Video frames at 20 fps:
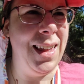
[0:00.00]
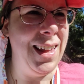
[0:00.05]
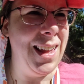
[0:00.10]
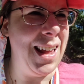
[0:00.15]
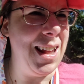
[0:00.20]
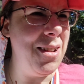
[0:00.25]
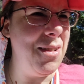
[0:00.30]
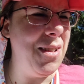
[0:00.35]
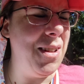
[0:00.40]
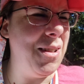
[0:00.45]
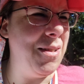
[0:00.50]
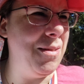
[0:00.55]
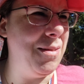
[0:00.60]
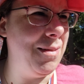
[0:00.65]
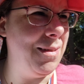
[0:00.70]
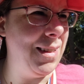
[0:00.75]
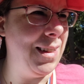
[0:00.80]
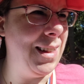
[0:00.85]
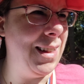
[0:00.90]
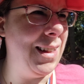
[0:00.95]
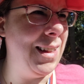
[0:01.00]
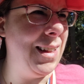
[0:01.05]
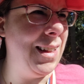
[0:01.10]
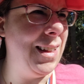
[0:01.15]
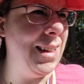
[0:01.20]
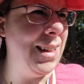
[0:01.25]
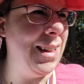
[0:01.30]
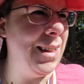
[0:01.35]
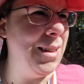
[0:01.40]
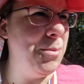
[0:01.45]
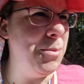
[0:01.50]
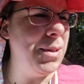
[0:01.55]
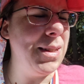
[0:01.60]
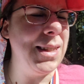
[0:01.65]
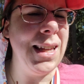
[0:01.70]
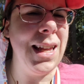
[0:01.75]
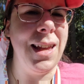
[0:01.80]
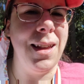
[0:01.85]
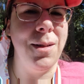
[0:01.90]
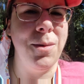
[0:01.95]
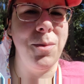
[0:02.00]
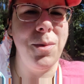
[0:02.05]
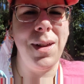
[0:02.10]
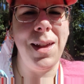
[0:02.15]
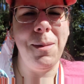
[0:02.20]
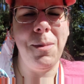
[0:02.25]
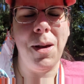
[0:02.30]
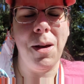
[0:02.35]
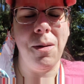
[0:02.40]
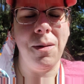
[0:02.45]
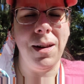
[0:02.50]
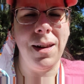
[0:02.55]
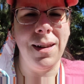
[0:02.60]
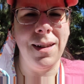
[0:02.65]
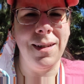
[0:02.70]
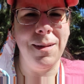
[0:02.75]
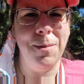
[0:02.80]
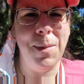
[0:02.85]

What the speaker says: I don't know. We'll see. We'll keep going.